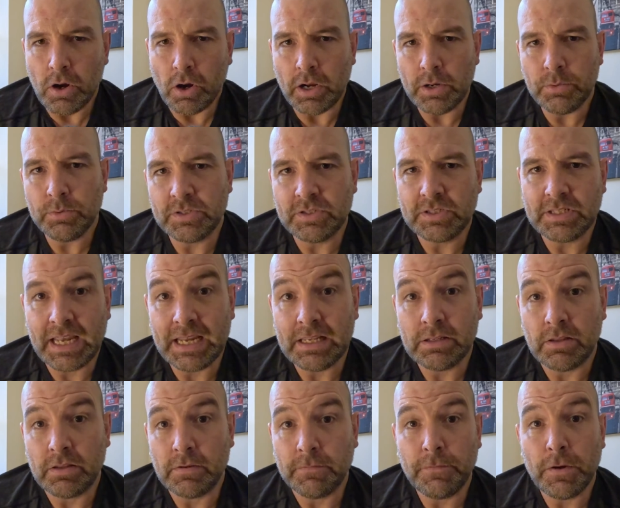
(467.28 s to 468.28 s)
I would say
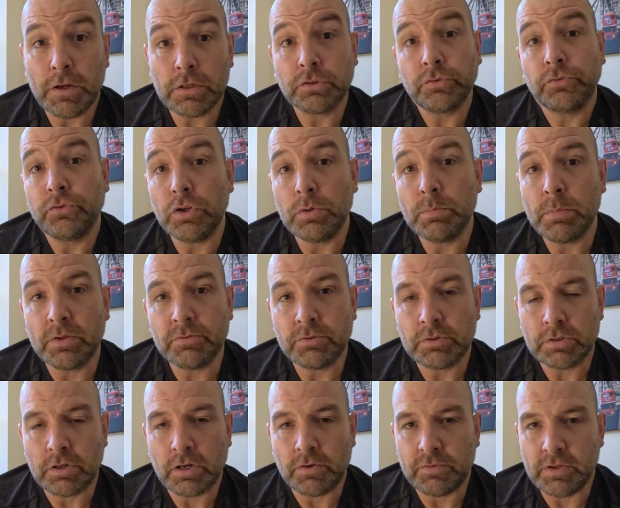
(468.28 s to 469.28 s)
that the first few
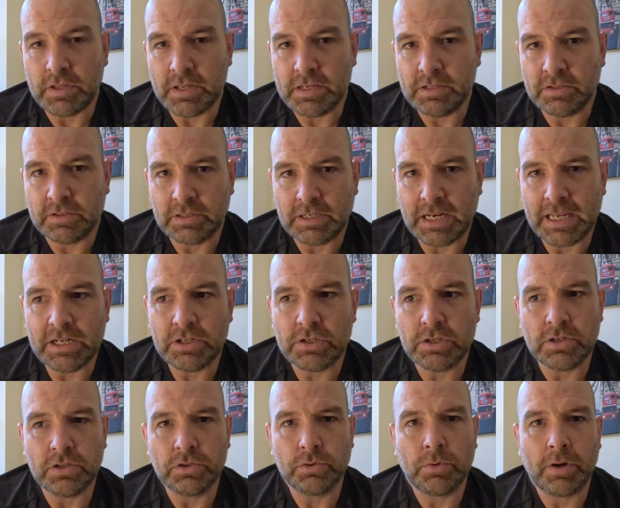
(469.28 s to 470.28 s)
months after the
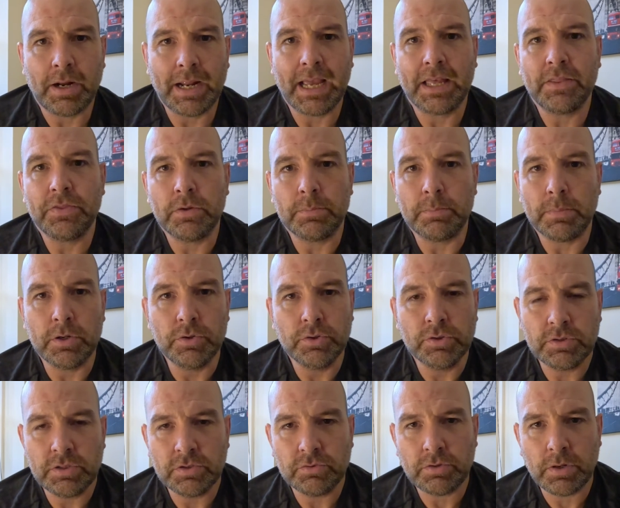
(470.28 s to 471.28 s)
installation is where I had the
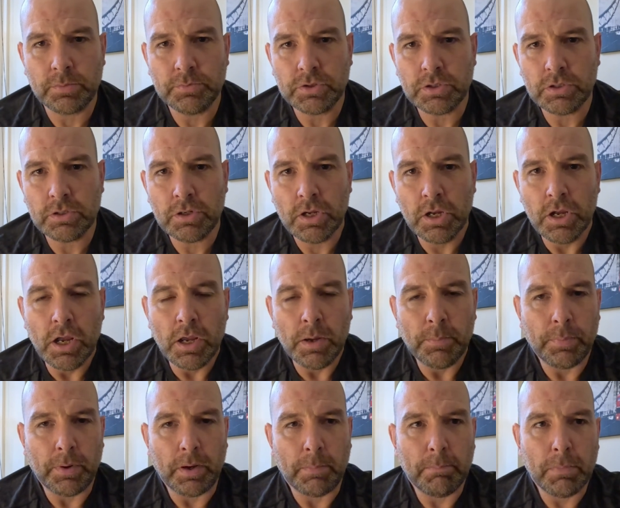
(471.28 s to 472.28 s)
most disruption,
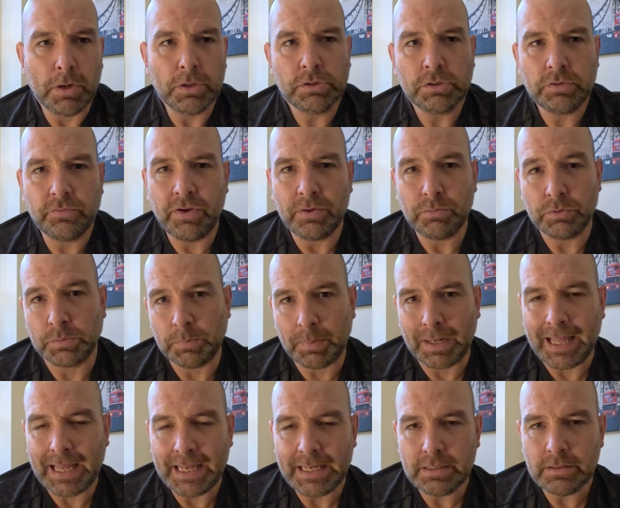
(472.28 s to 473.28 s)
but most of it was
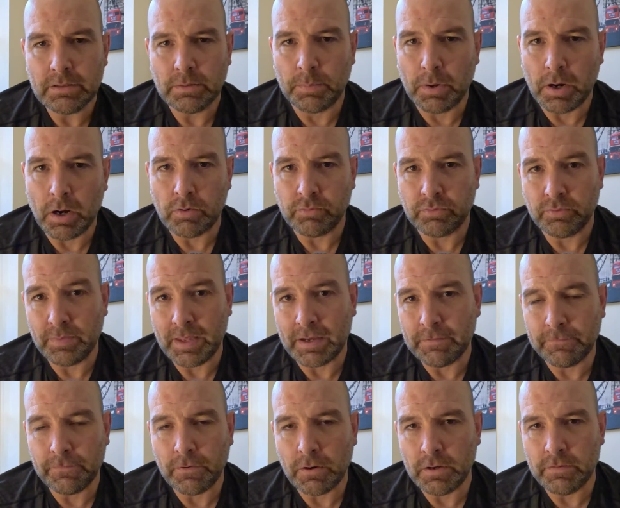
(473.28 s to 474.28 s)
planned apart from that
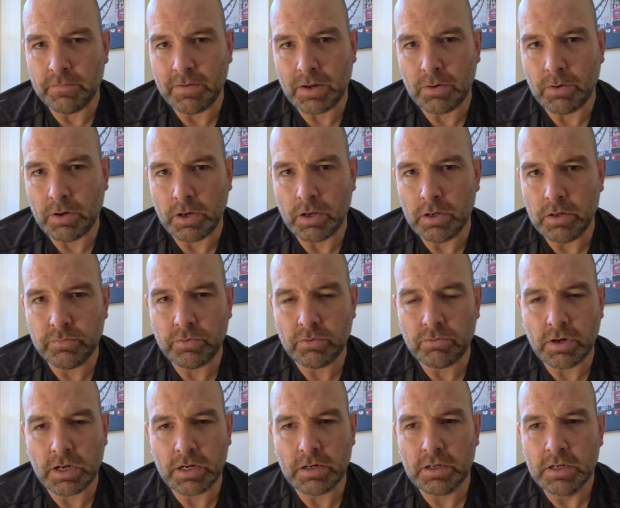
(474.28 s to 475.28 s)
5 hour
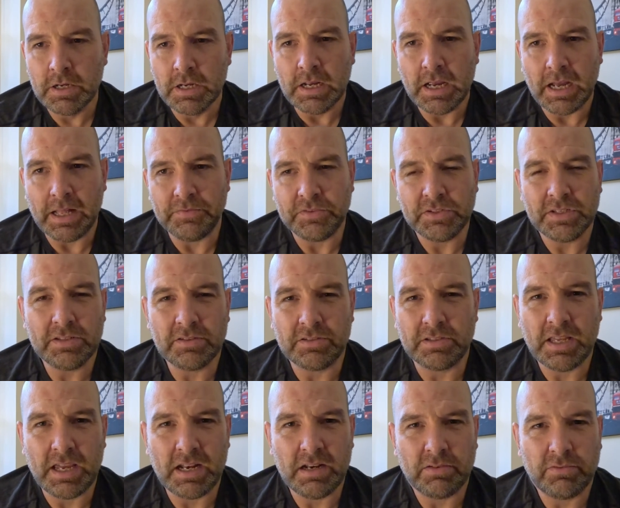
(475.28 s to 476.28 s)
overrun. And since
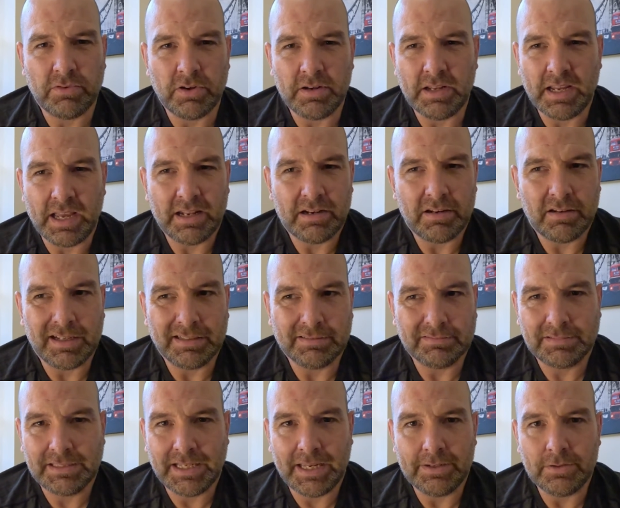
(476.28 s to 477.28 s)
then, I've only had like
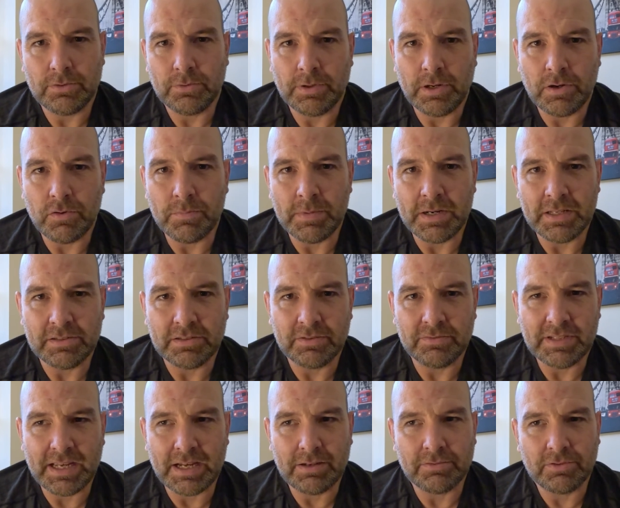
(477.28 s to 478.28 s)
10, 12 minutes
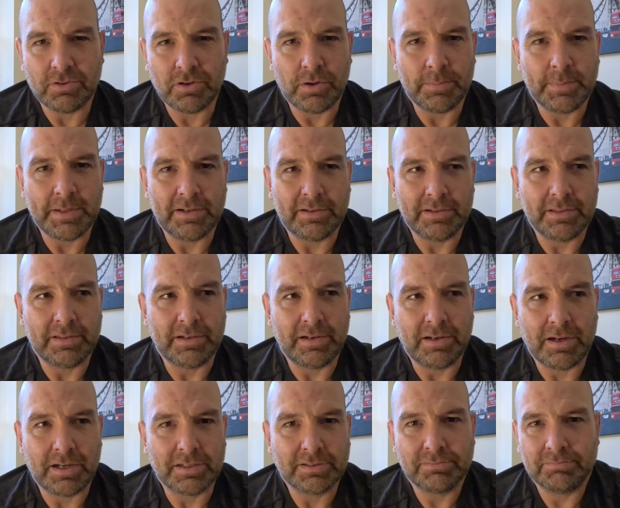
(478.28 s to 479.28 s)
of downtime in like the
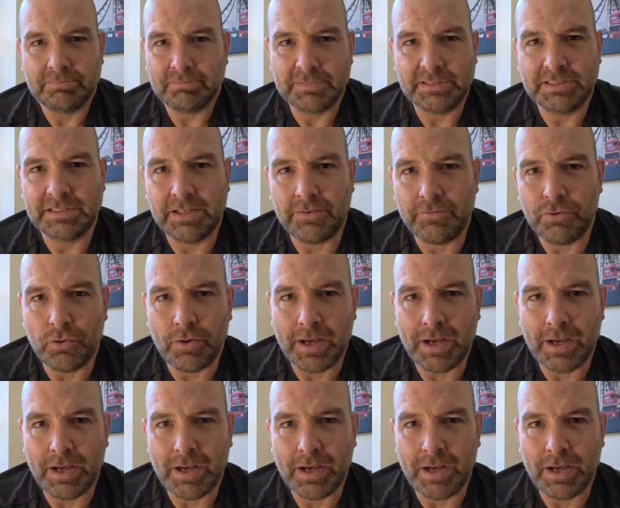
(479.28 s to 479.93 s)
last 7